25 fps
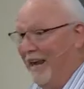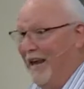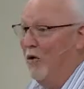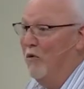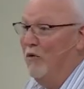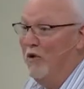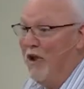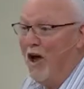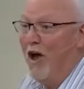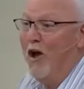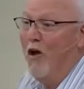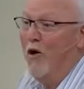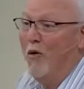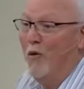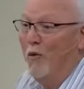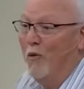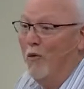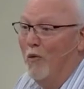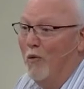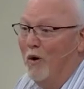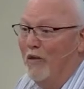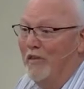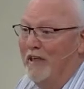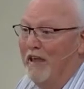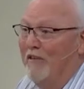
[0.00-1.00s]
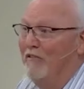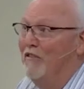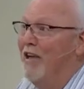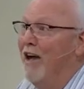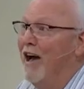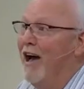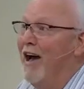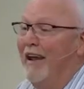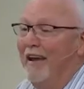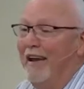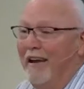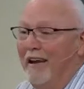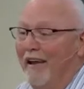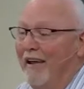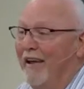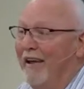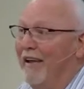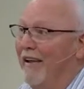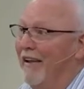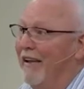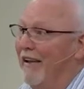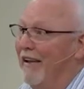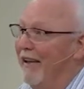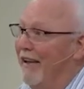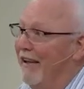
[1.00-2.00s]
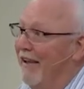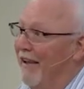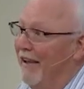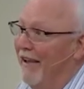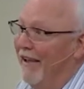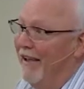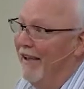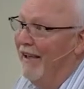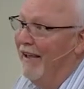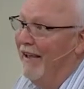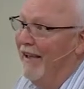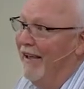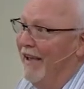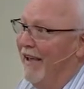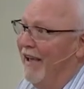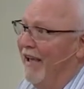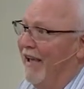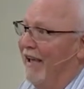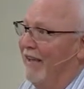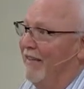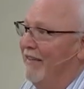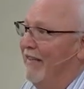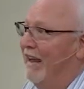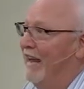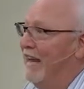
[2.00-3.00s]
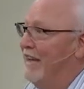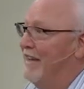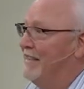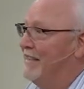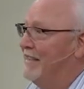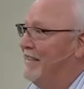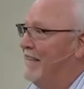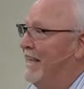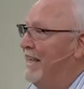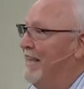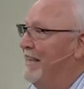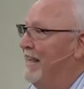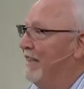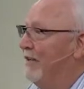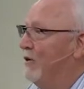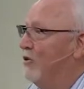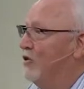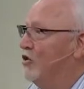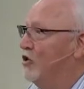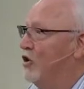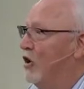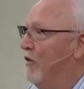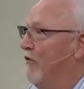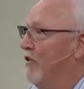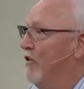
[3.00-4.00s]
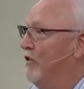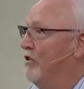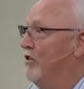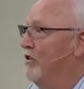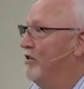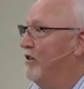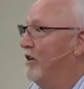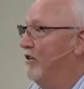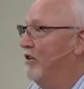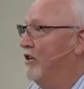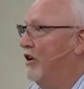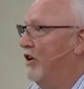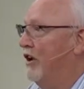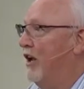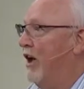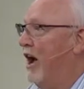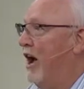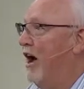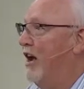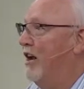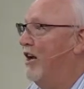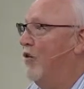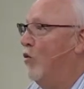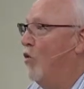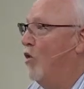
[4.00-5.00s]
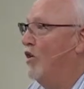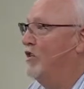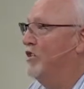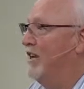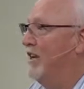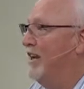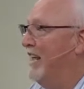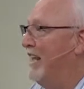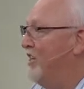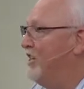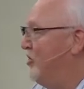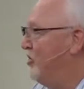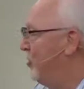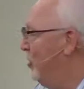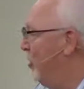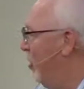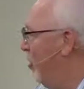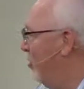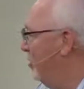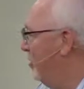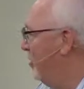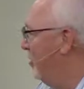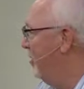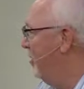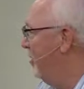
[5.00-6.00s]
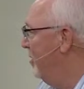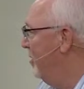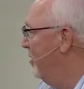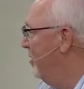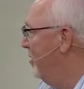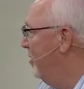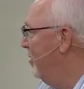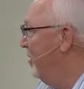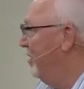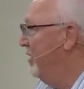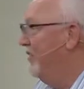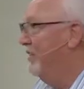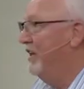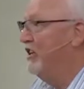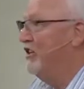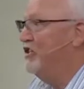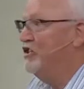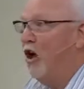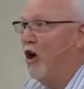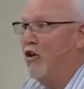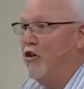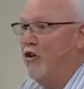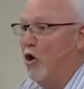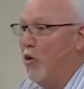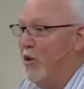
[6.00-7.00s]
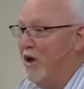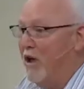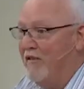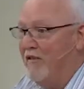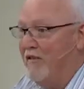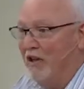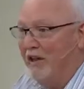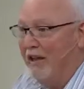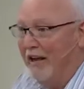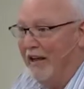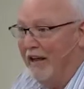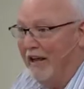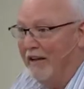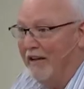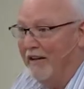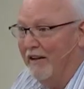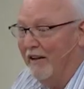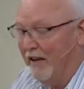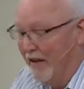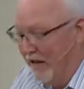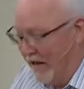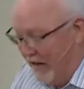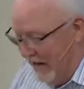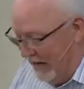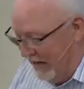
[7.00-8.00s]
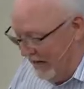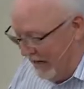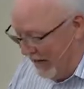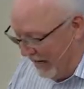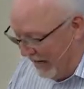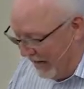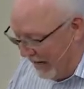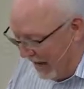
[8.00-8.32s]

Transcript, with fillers: don't know what they've done. They didn't see that their service to God was an insult. They saw no evil in it. And yet